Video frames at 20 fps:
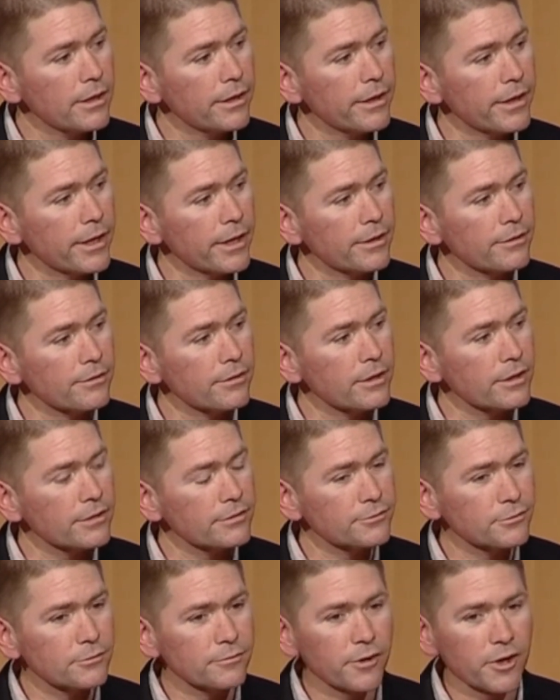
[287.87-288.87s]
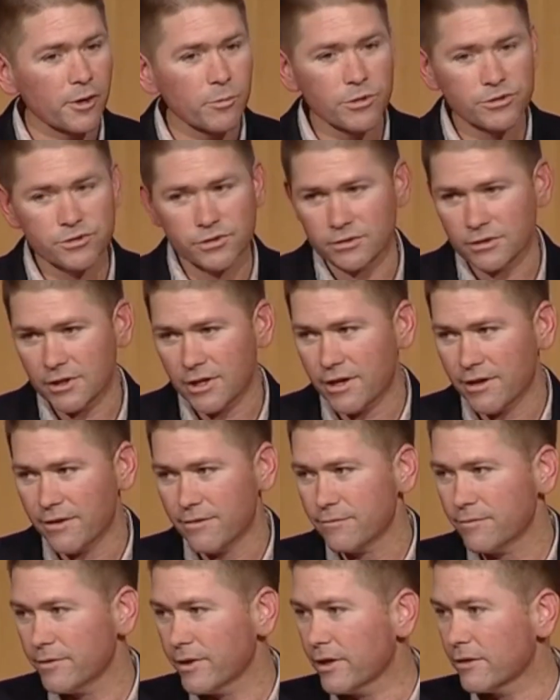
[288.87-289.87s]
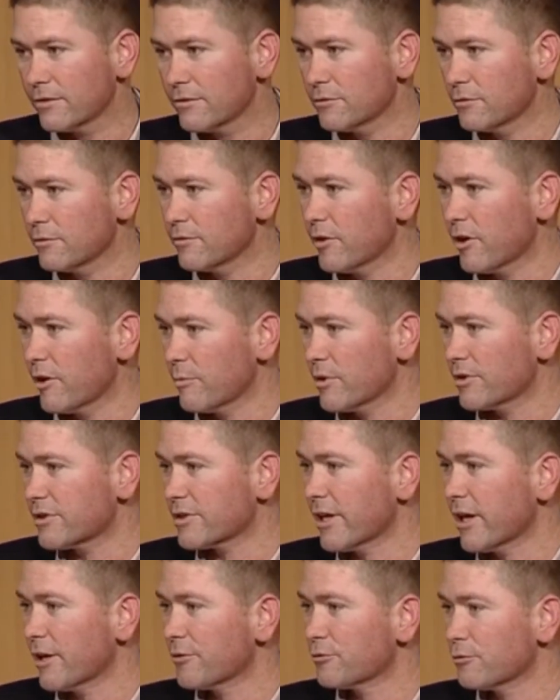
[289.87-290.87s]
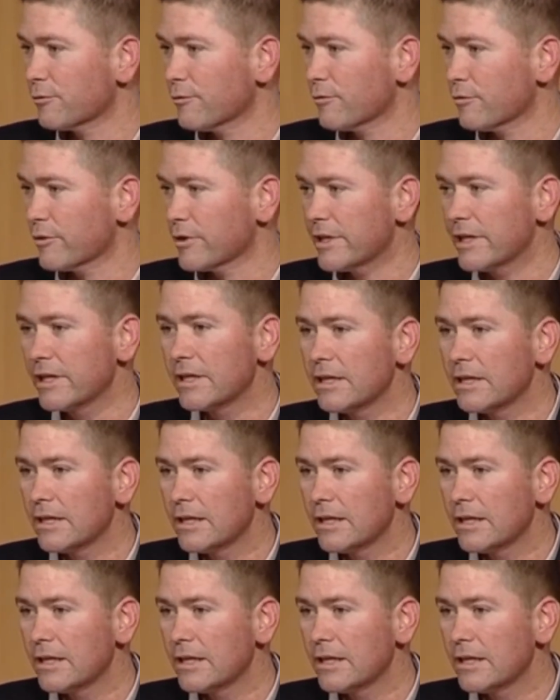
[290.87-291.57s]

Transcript: and still very much alive and still very much cancer-free,